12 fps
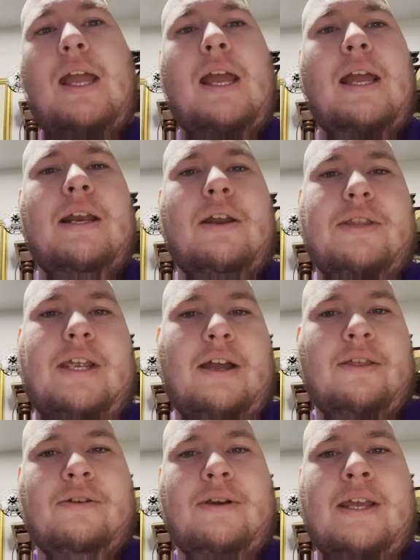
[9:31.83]
and on the
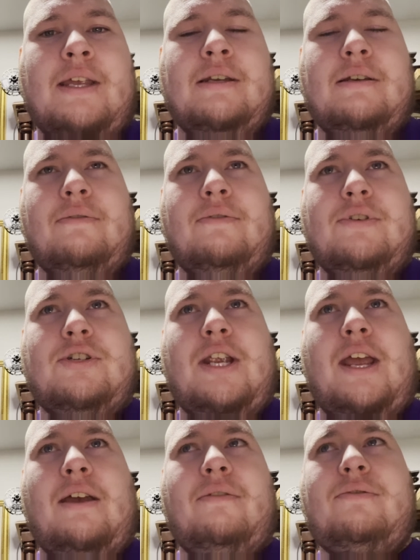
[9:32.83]
other end of the
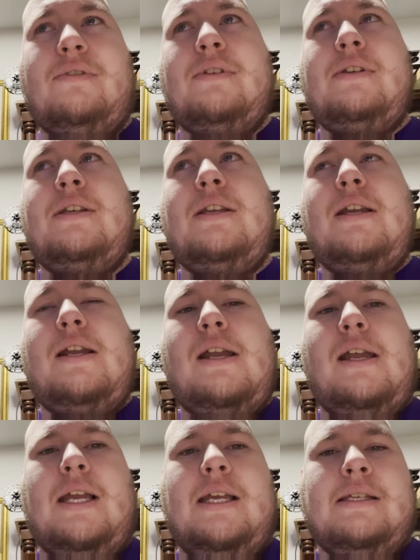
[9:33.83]
shaft
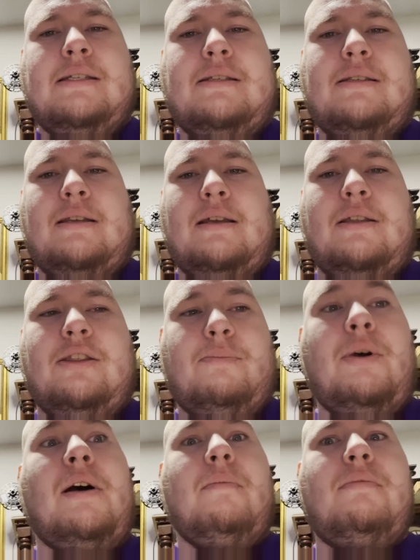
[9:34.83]
is the
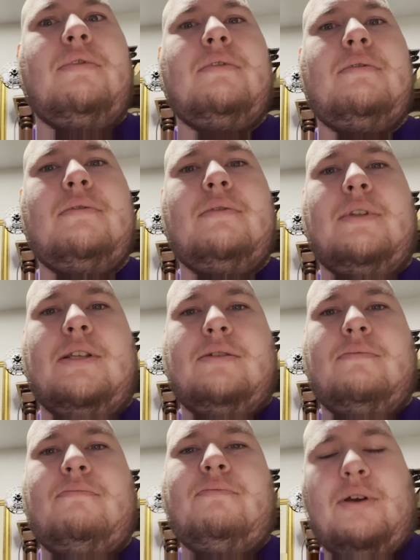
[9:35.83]
pump that
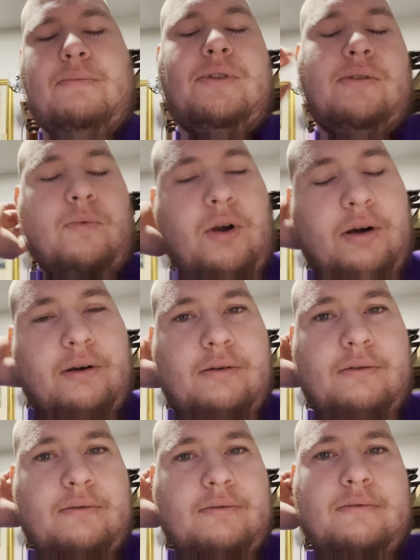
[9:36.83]
pumps the water
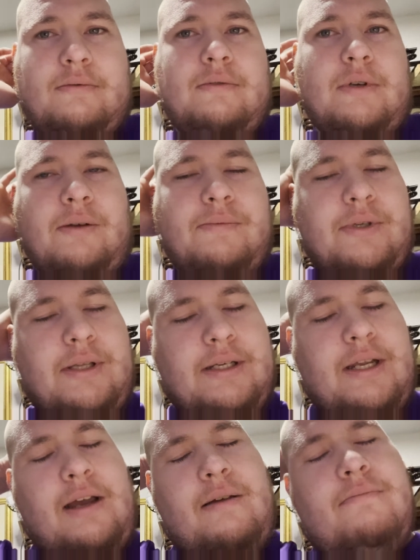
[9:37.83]
up to the
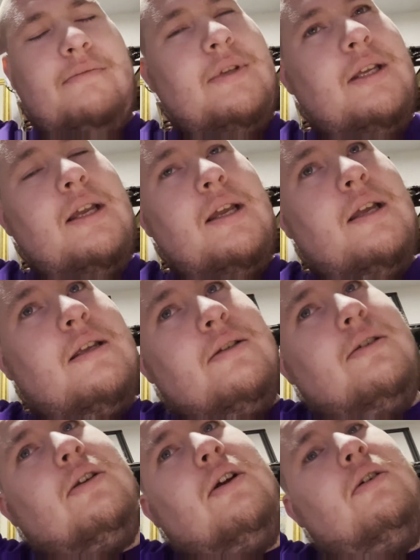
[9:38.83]
top.
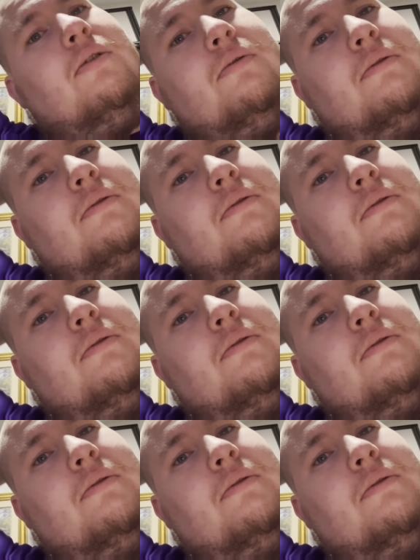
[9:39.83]
So,